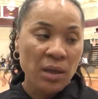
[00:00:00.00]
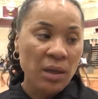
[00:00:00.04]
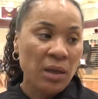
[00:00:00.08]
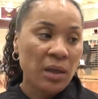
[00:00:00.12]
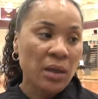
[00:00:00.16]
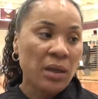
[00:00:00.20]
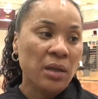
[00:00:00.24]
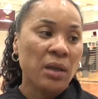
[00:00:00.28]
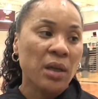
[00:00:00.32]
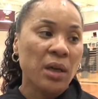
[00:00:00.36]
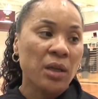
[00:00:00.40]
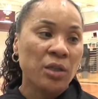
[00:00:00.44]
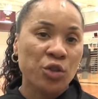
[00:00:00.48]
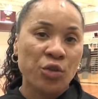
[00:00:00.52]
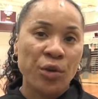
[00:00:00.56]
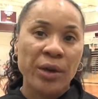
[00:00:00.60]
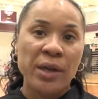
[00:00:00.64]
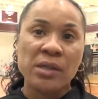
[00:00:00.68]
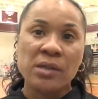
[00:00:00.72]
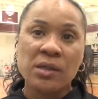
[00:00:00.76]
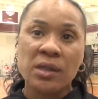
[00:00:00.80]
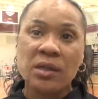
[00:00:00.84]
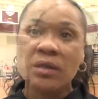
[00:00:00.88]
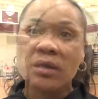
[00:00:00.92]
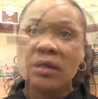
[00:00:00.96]
and uh,
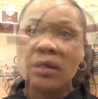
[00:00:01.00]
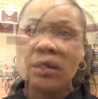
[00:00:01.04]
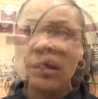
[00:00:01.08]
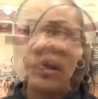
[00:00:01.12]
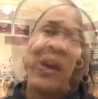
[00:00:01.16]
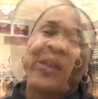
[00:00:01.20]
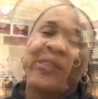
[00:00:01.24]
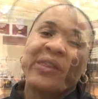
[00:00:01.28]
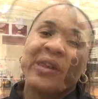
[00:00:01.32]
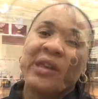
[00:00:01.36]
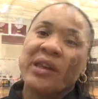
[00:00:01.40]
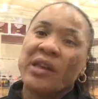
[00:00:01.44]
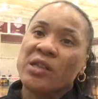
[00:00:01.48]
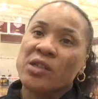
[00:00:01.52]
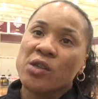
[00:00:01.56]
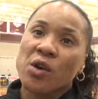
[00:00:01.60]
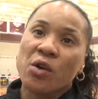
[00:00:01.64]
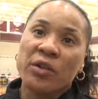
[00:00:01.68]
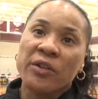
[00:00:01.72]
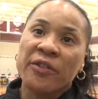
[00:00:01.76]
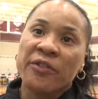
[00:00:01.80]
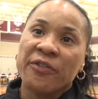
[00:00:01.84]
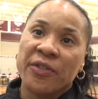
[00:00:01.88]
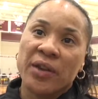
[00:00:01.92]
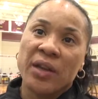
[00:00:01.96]
transition. You know, I think it's
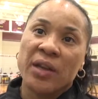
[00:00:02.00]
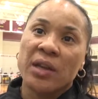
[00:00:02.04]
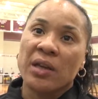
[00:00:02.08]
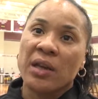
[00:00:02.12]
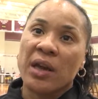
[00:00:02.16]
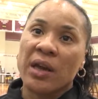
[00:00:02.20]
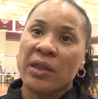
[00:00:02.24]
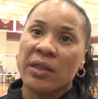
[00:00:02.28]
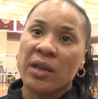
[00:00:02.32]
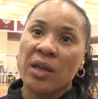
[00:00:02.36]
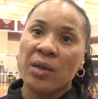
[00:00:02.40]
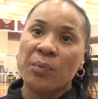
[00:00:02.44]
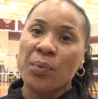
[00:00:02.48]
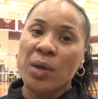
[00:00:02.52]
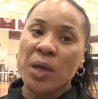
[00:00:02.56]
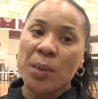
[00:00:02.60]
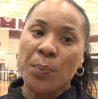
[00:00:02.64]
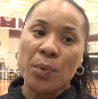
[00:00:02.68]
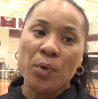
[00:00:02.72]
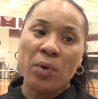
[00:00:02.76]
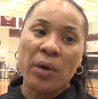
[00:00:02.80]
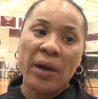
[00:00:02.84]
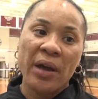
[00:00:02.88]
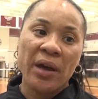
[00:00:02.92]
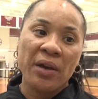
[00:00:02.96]
only fitting. I think
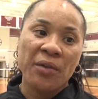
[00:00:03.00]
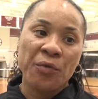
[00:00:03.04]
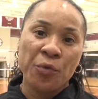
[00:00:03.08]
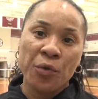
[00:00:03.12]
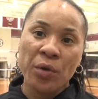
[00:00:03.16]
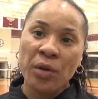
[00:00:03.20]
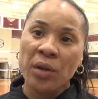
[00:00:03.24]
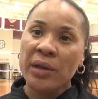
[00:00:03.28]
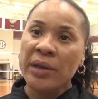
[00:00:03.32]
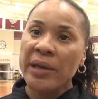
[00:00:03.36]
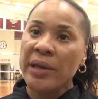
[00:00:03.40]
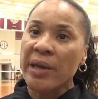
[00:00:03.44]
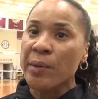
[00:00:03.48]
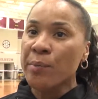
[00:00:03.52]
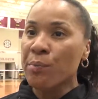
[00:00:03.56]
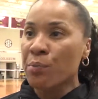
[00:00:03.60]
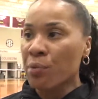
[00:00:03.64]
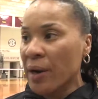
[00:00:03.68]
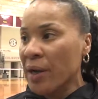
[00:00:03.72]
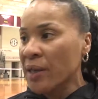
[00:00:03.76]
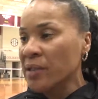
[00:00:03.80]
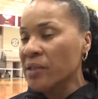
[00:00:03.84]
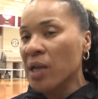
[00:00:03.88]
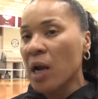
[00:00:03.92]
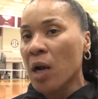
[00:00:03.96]
people have really
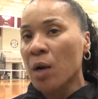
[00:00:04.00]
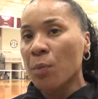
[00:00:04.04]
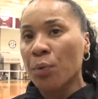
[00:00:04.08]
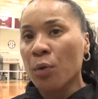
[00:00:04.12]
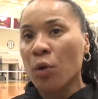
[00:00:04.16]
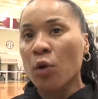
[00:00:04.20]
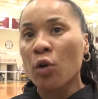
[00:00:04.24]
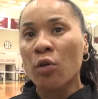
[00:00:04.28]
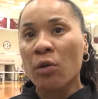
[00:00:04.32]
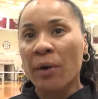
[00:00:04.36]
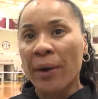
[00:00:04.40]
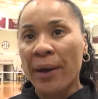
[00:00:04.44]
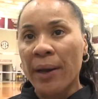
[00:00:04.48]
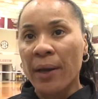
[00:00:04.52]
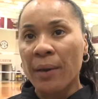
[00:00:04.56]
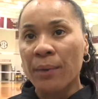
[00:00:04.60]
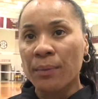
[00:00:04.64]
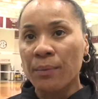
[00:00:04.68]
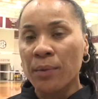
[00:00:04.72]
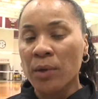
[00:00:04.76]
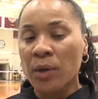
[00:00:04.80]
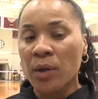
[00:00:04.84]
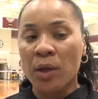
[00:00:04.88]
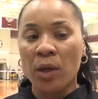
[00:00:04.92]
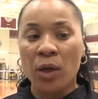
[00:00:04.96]
embraced our program.
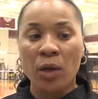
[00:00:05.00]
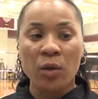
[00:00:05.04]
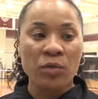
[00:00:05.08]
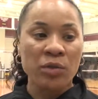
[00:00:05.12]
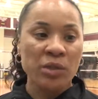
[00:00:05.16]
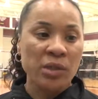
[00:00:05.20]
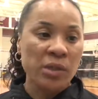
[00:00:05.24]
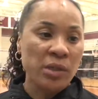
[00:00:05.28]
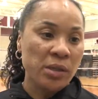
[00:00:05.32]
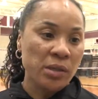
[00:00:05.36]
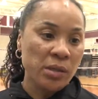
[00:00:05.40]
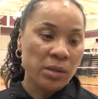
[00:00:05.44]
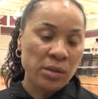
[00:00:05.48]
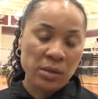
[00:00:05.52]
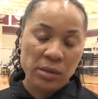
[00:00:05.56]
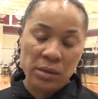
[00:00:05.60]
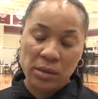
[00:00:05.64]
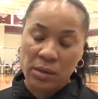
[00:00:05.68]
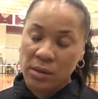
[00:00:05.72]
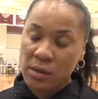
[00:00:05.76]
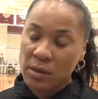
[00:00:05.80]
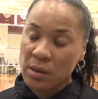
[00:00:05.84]
You know, just